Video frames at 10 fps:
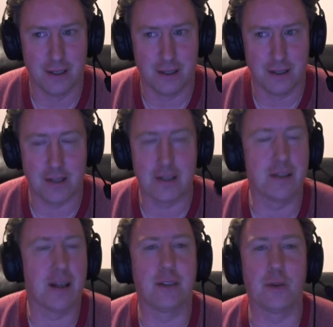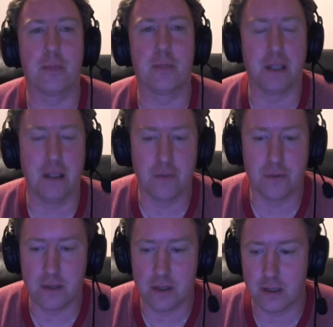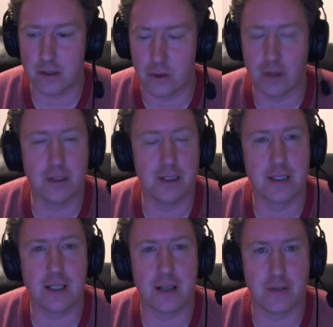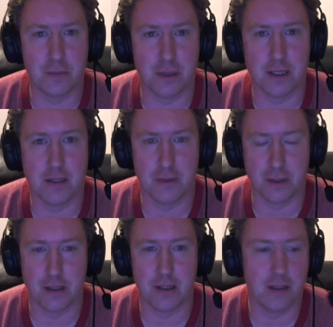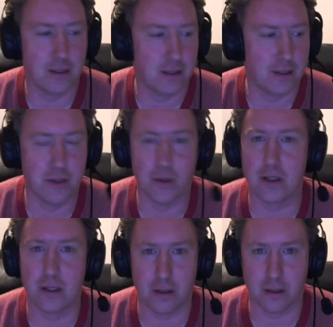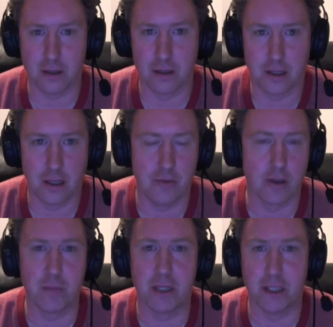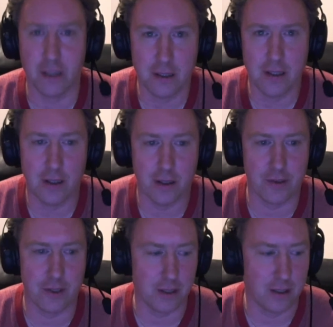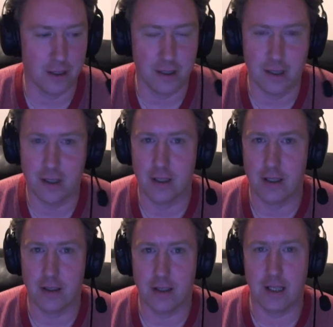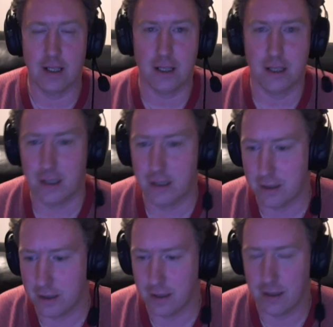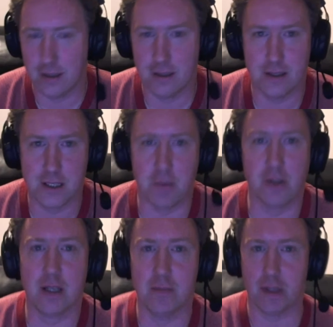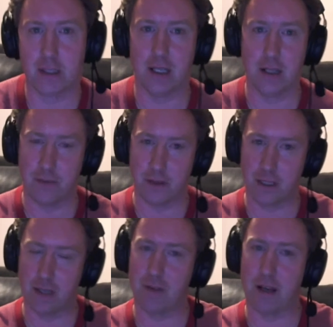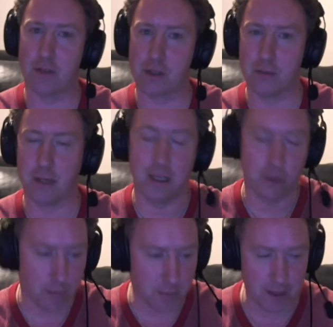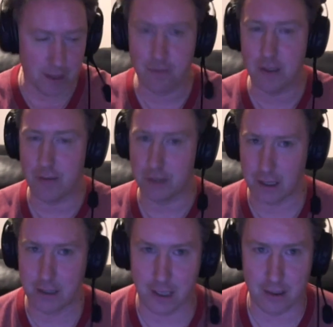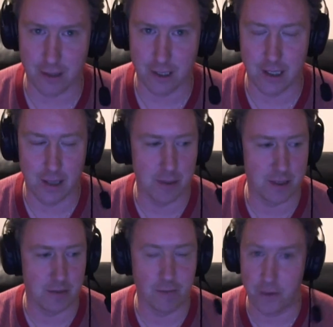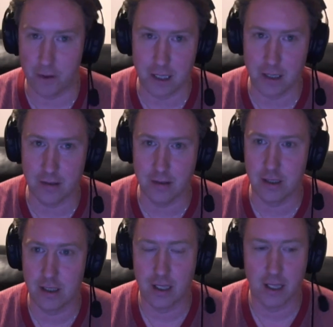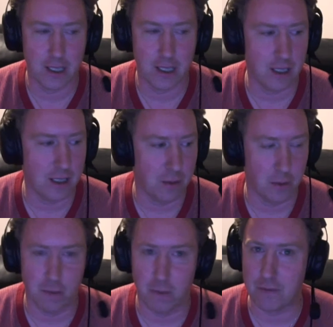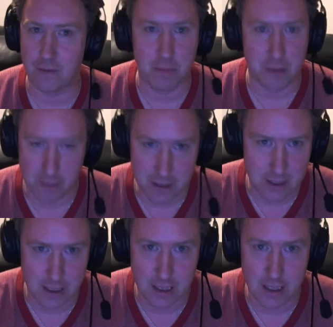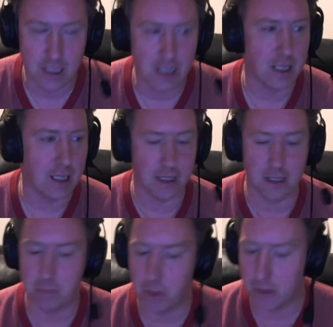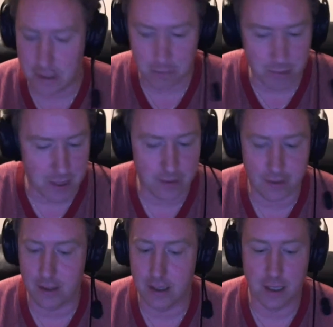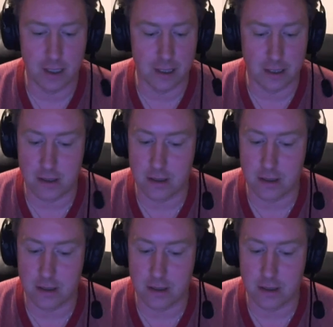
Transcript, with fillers: that, that I don't believe John Cleese ever played the fucking the dog and duck in rugby, or the uh, the spunk and bucket in fucking Faversham. I don't believe he ever did that, right? He was in Footlights. He he worked for the B B C. He did Monty Python. He did